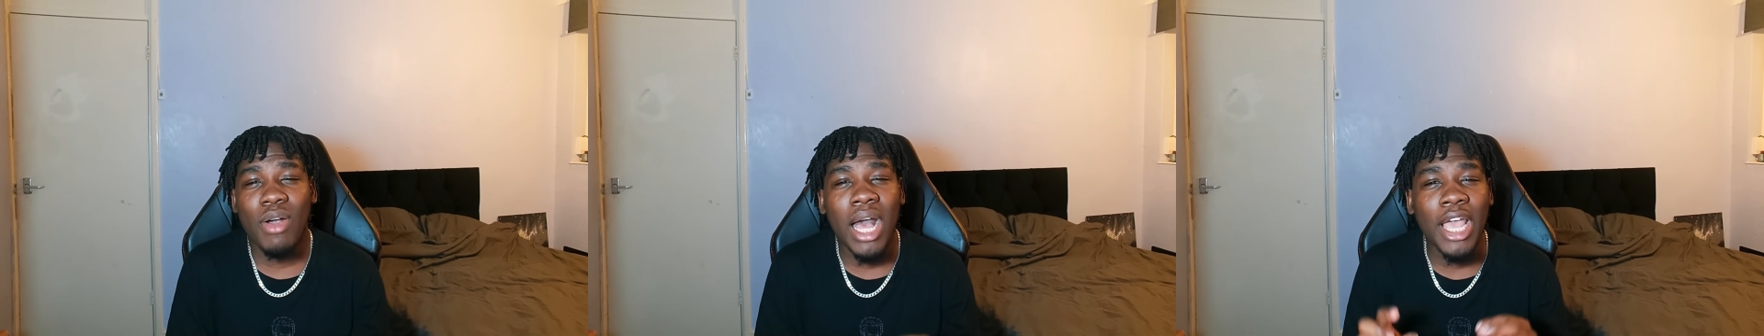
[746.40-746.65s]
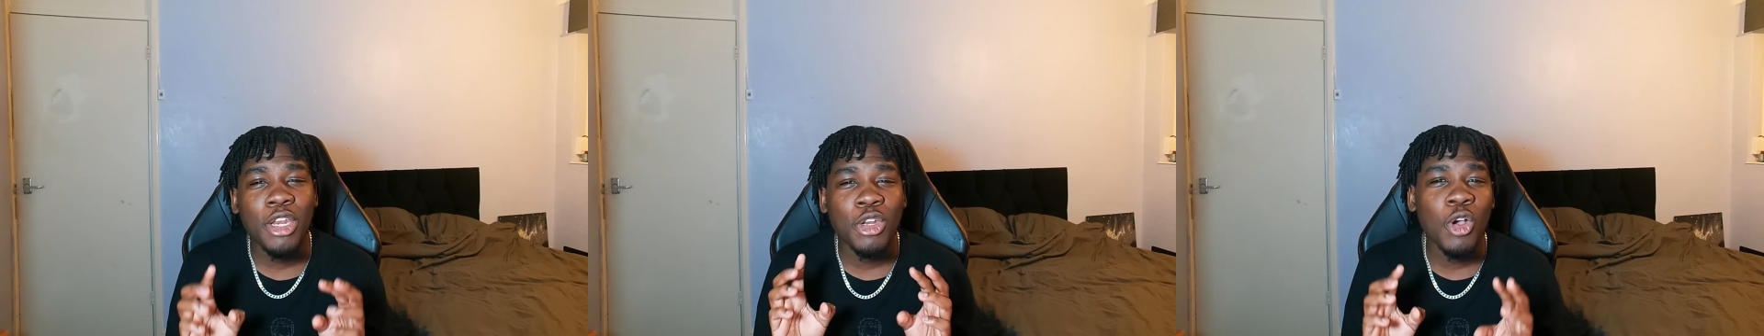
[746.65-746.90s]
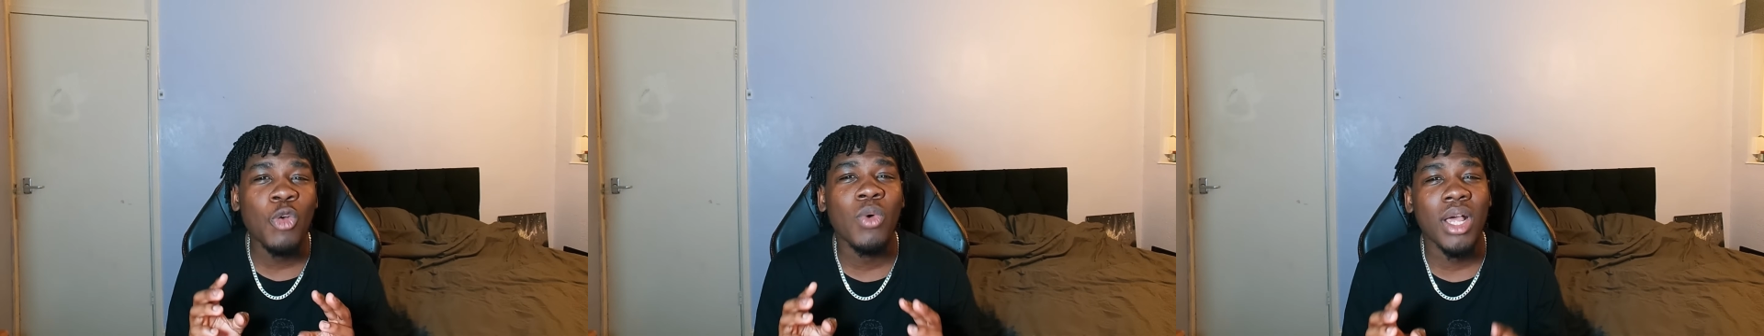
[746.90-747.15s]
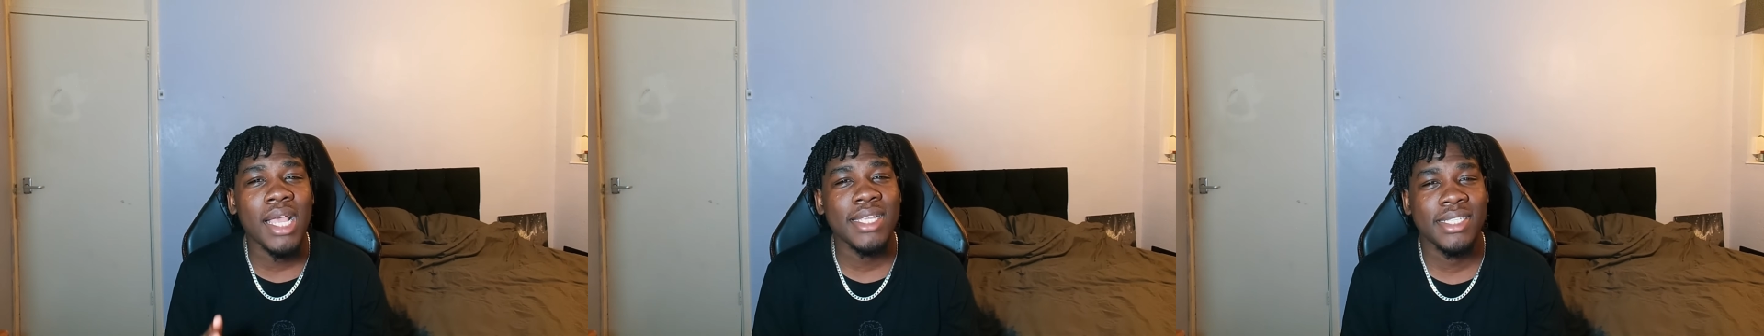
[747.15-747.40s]
I know what
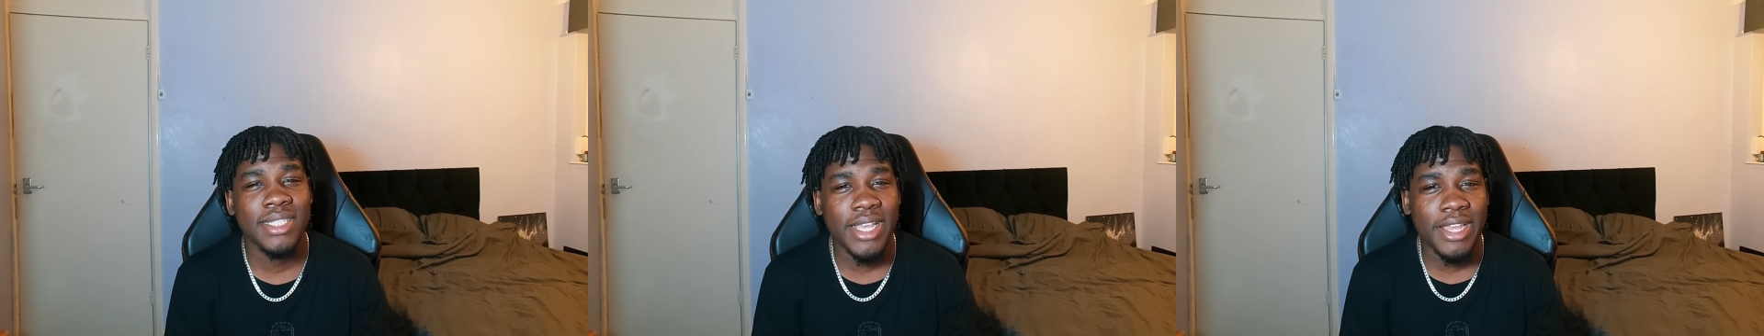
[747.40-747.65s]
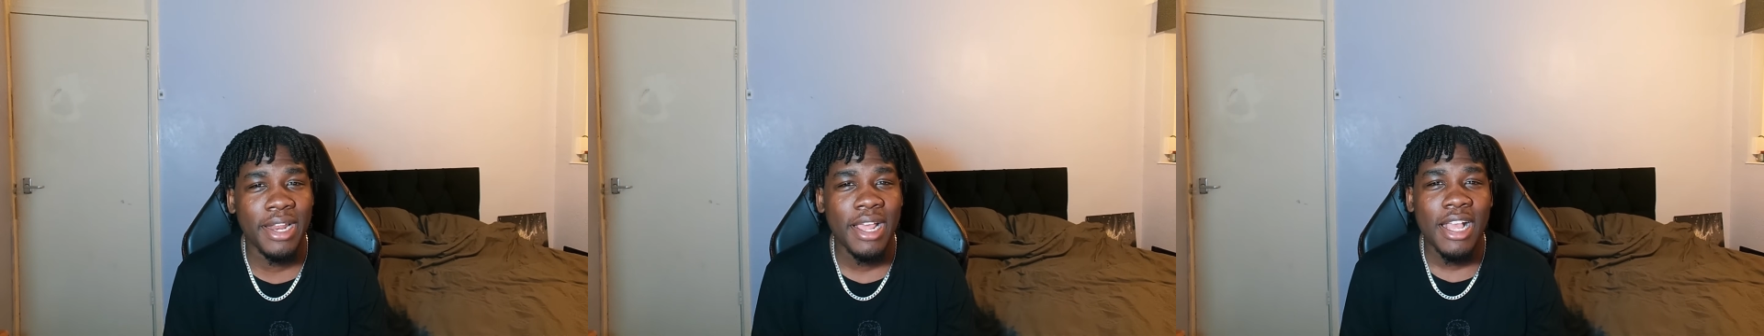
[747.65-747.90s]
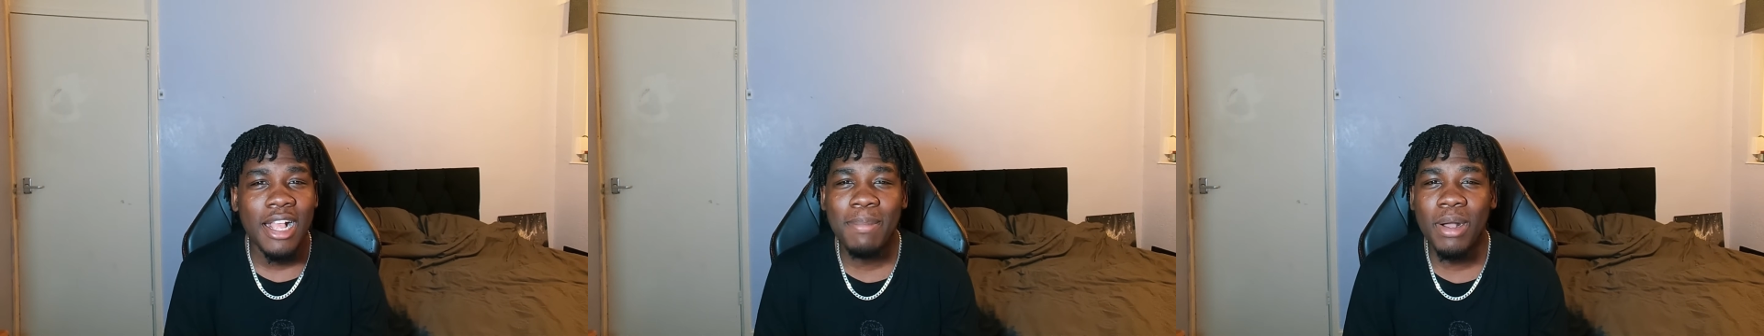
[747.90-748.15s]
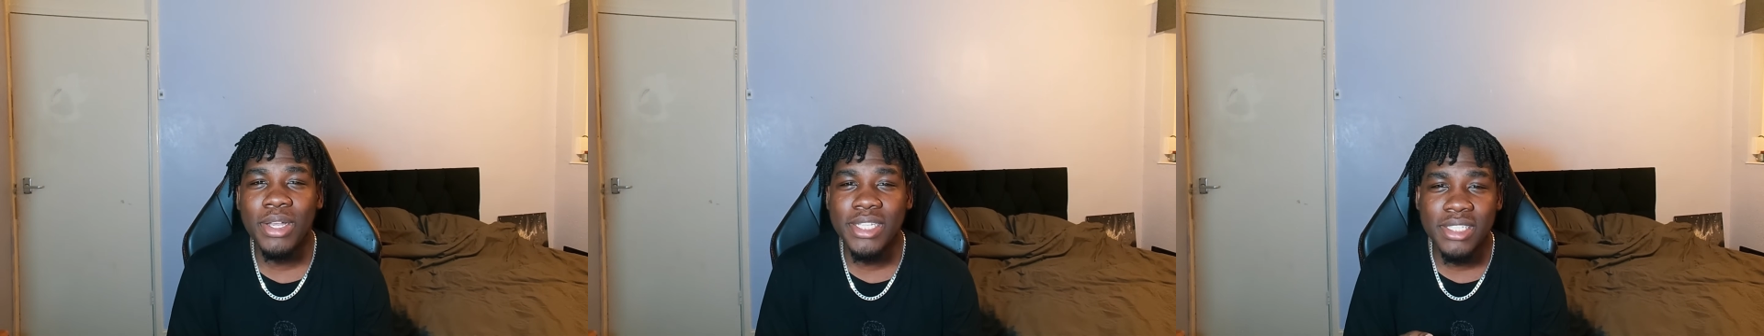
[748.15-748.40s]
I said
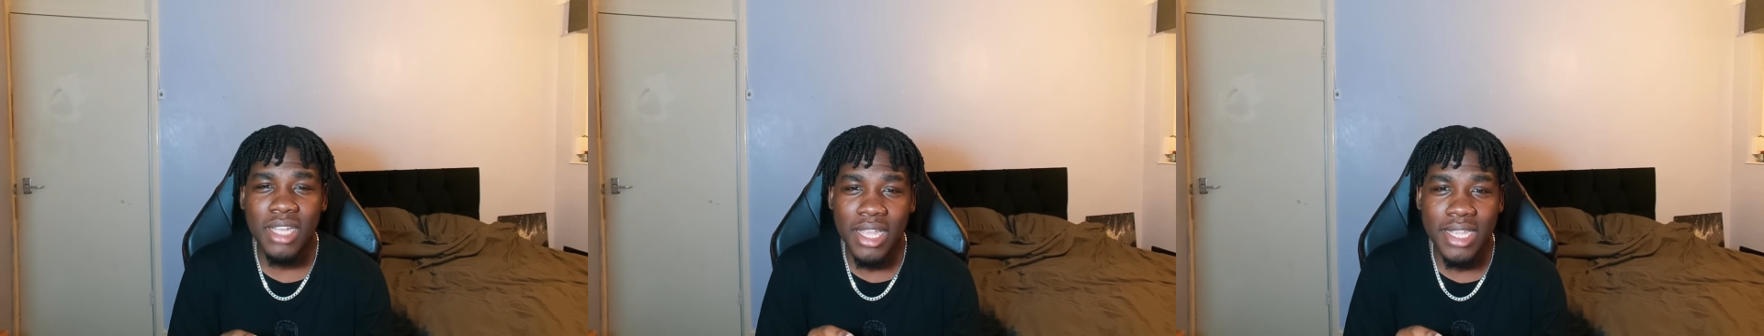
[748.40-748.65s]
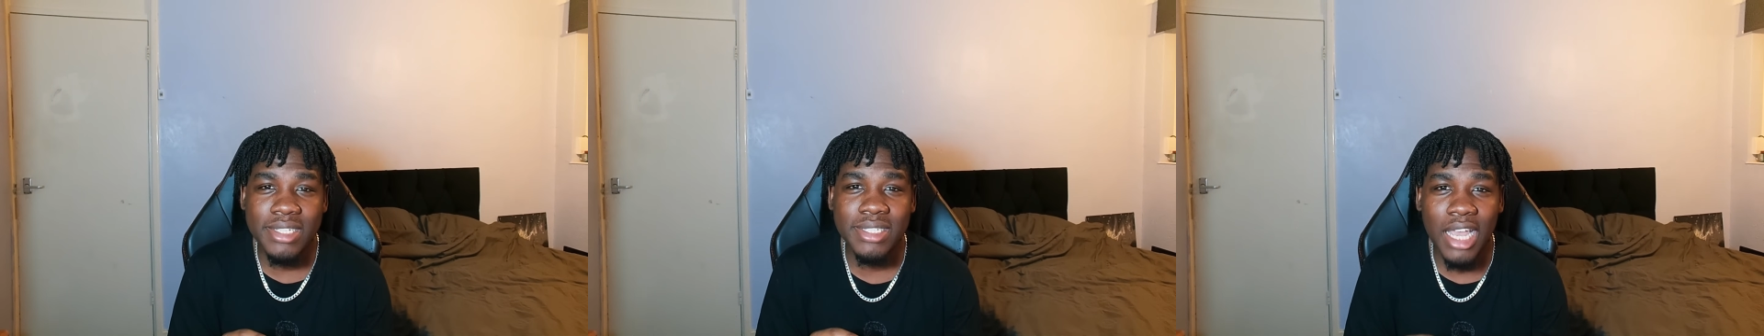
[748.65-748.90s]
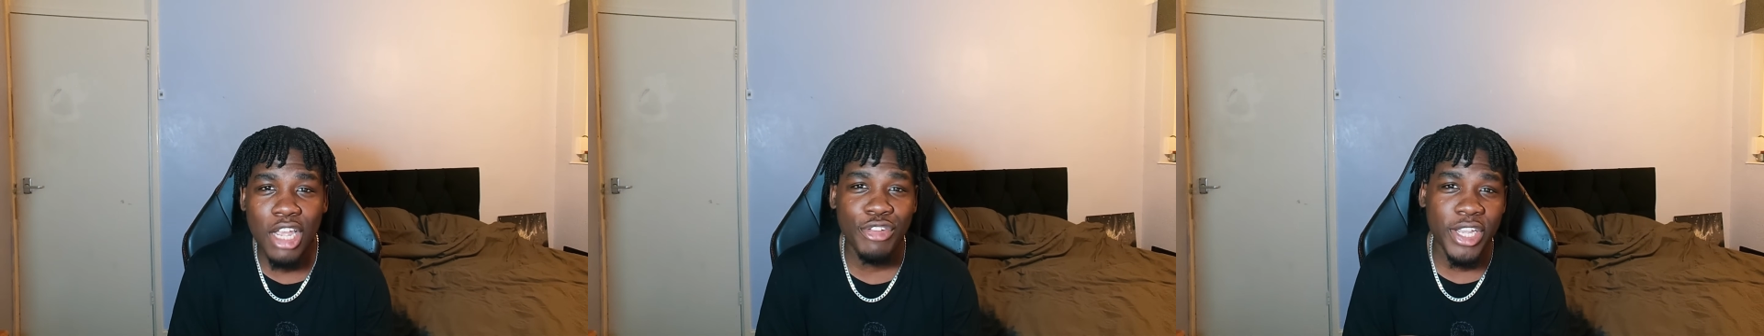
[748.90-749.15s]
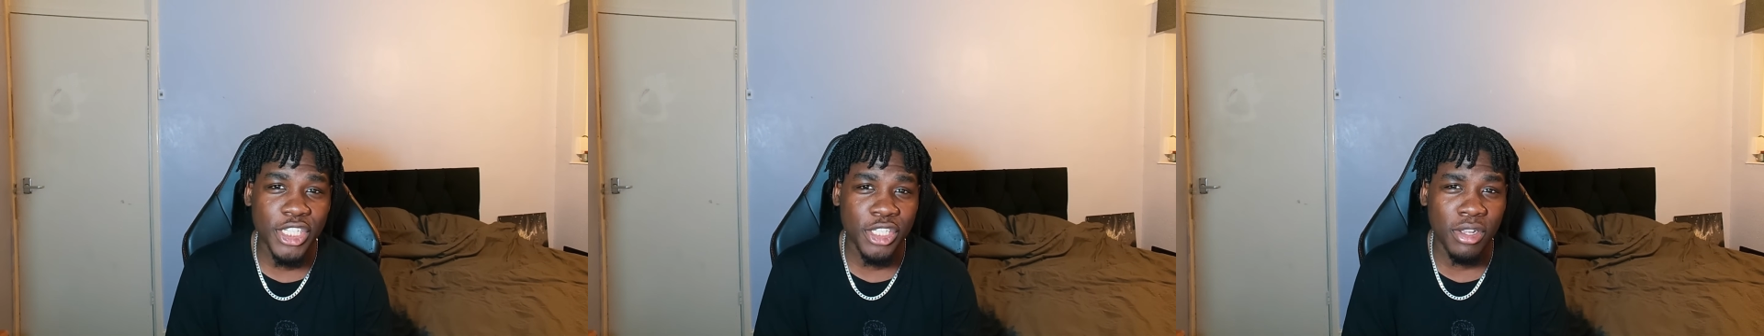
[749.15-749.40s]
about Isagi's
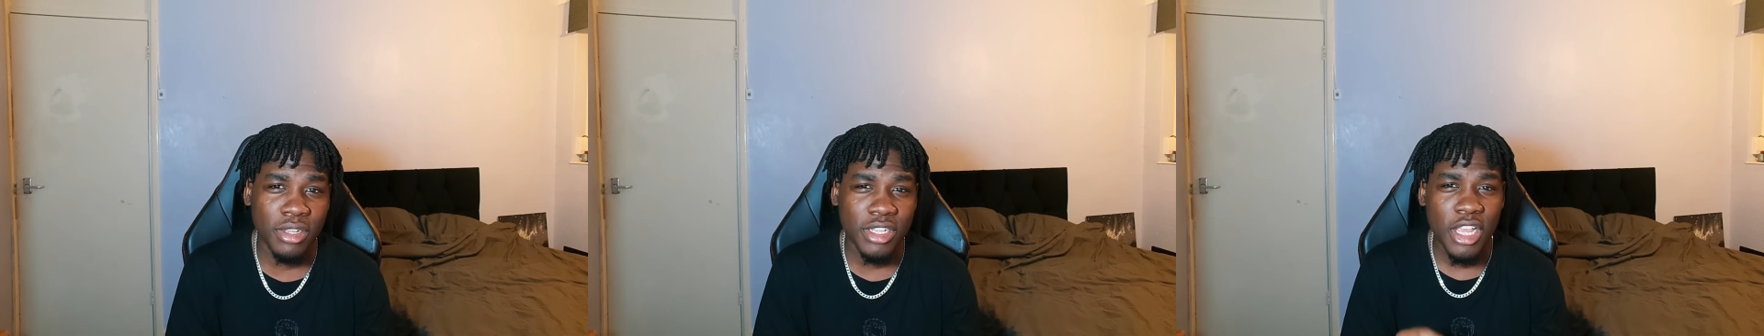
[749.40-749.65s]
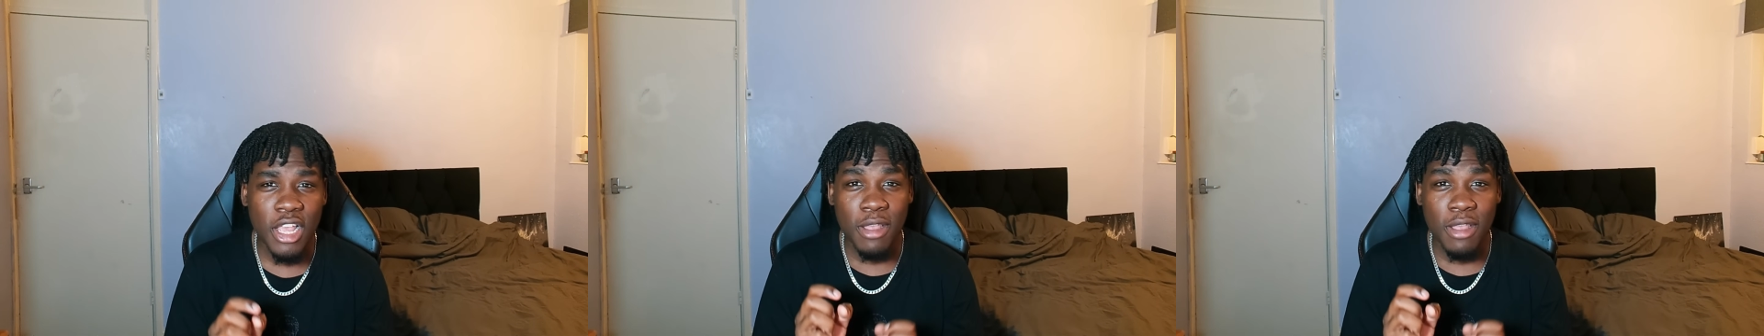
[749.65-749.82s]
direct shots,